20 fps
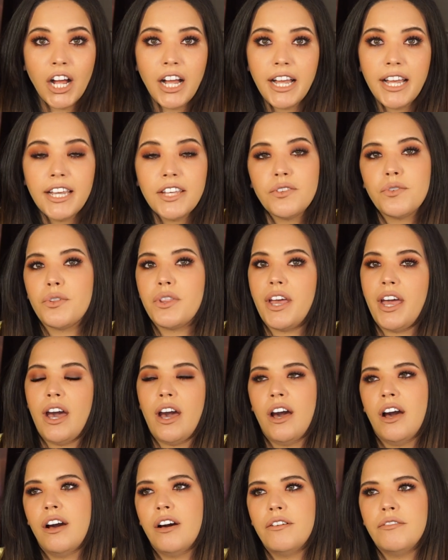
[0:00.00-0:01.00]
eyes or they
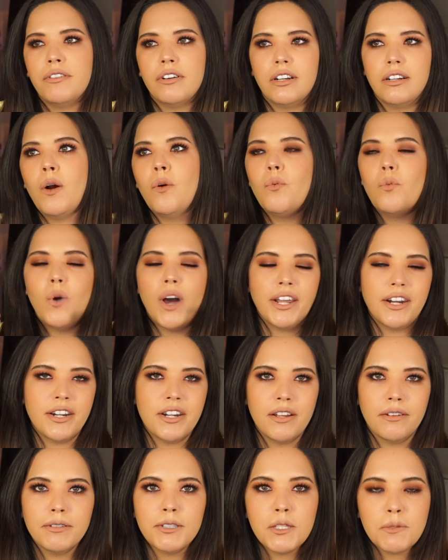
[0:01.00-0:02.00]
have a wide
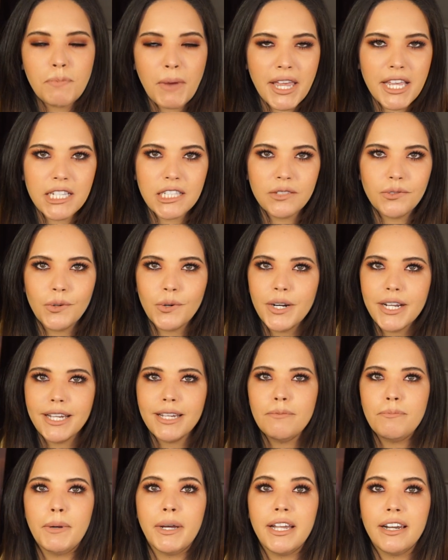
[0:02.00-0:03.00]
enough space for
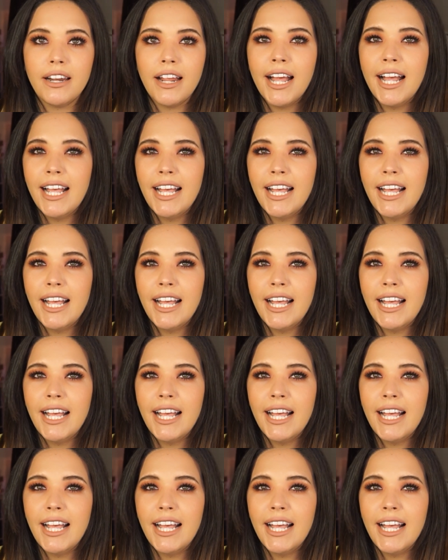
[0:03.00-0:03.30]
it, but